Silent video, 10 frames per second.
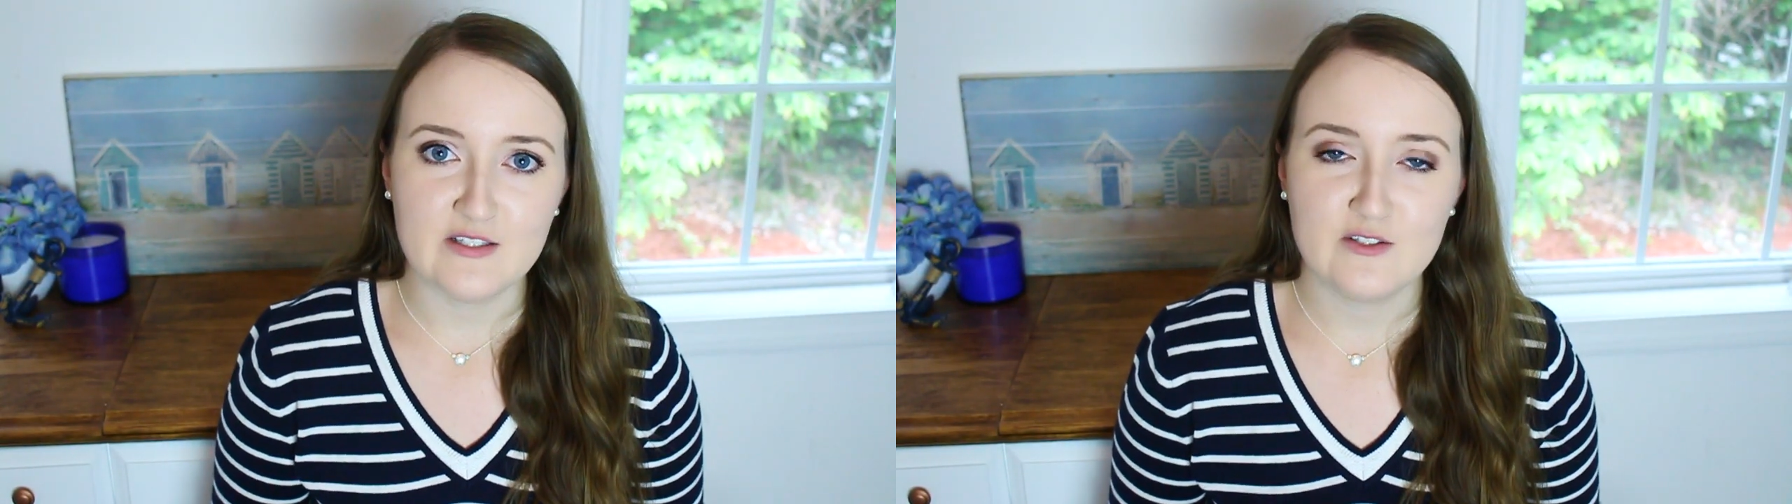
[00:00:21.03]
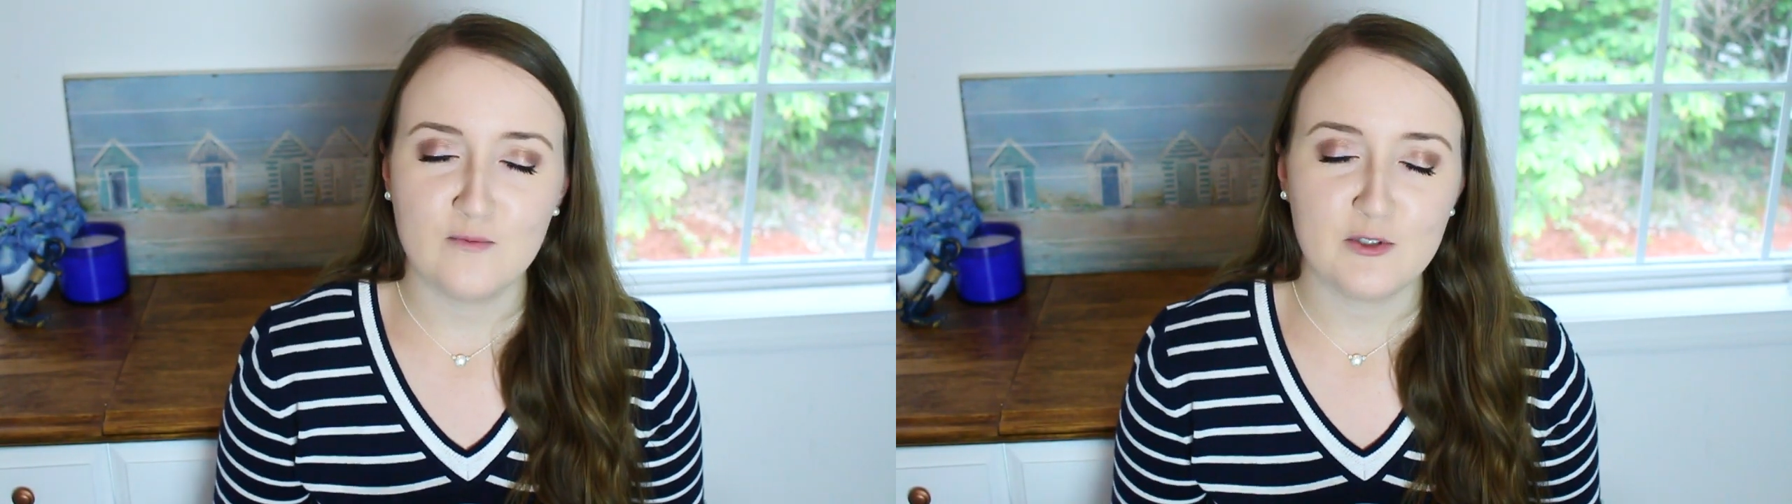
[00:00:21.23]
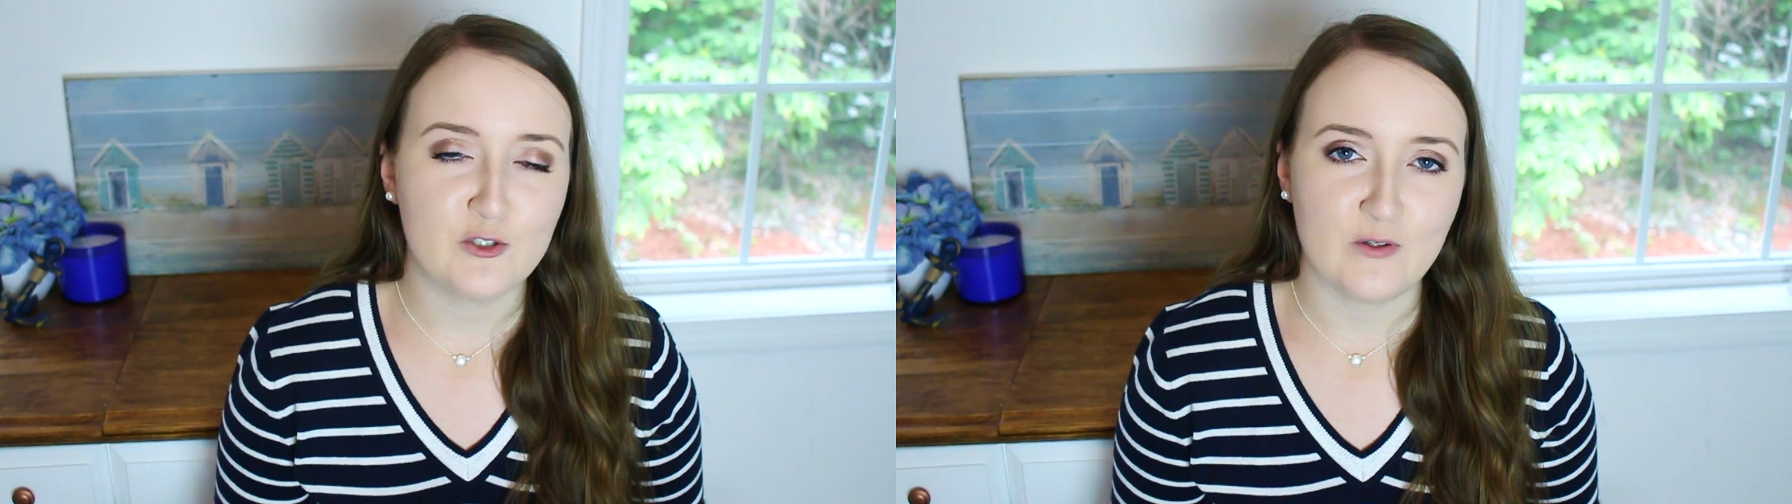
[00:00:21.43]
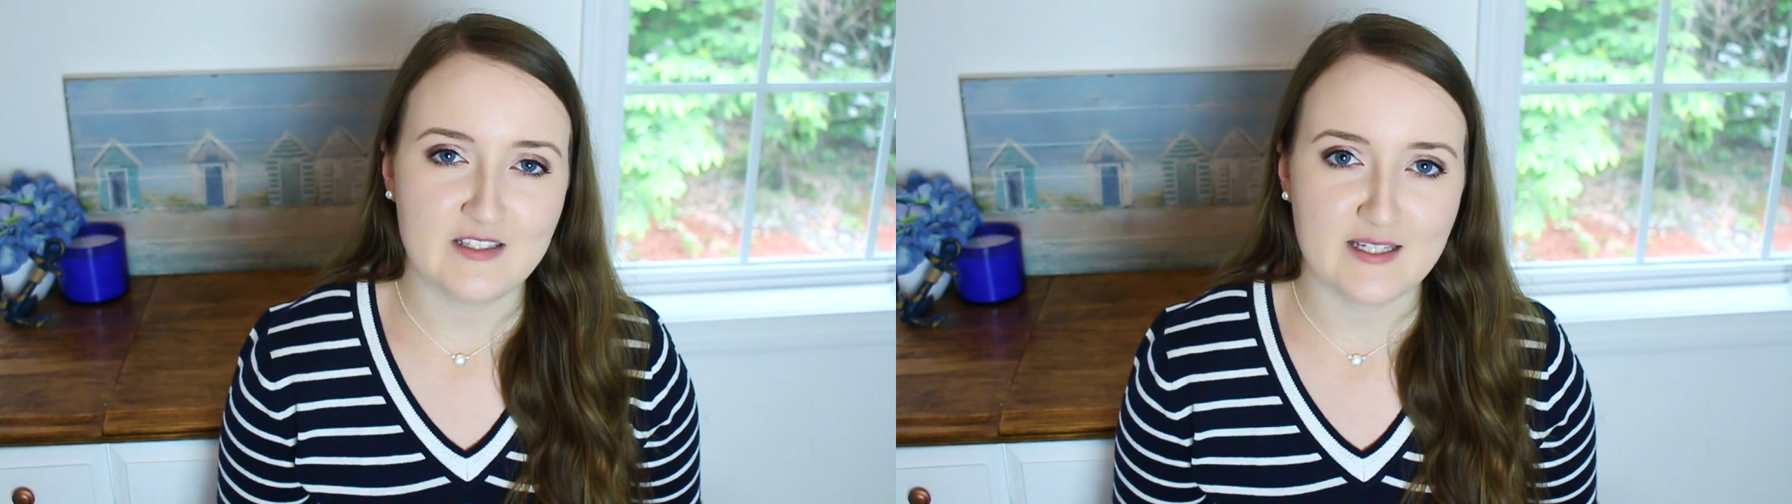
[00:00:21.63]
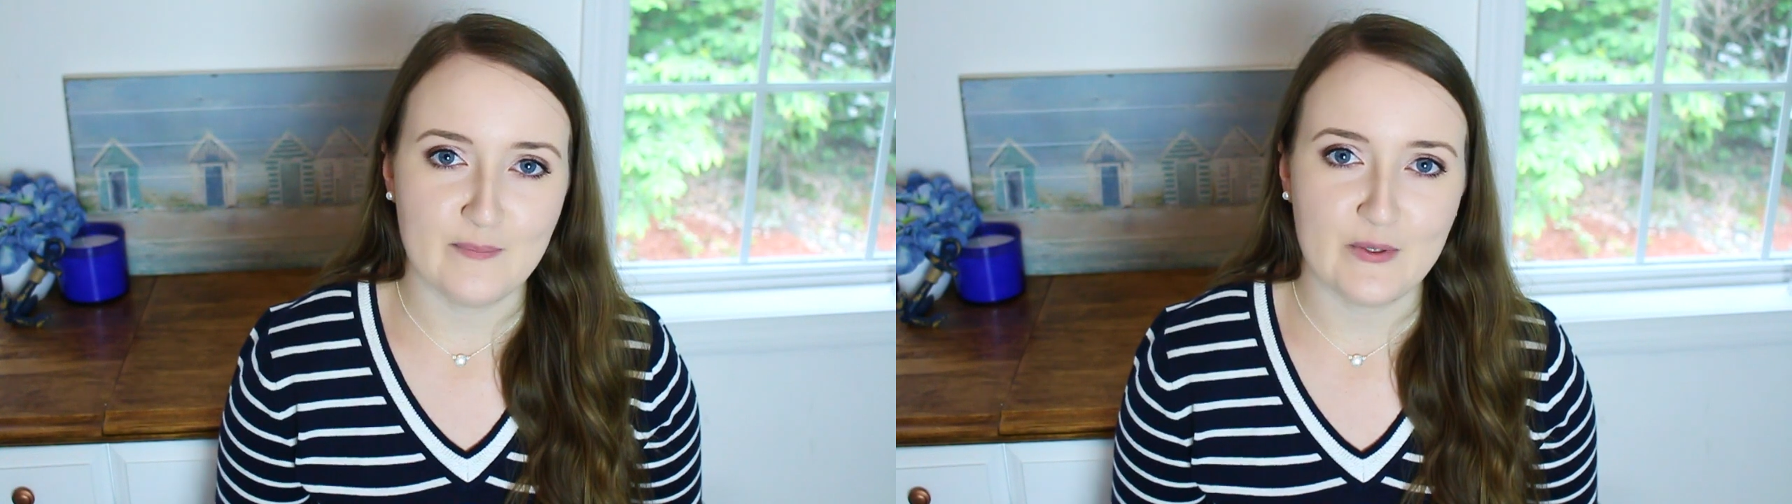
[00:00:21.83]
super short
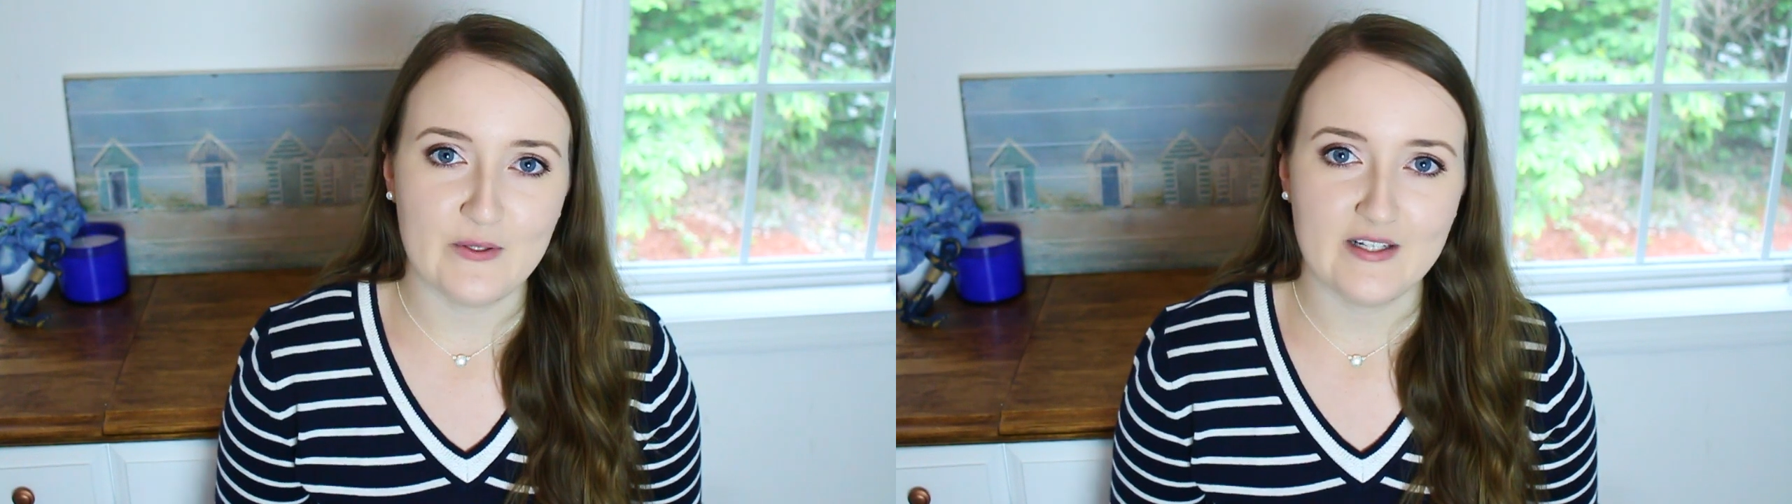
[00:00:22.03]
and simple,